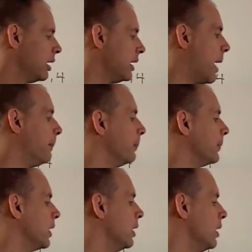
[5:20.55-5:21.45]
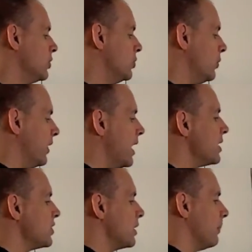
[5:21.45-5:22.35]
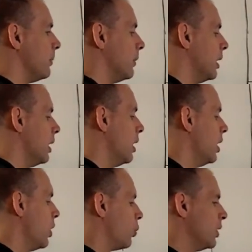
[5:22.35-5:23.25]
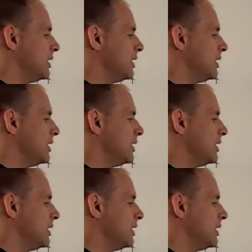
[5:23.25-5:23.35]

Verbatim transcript: Now, to do this, we're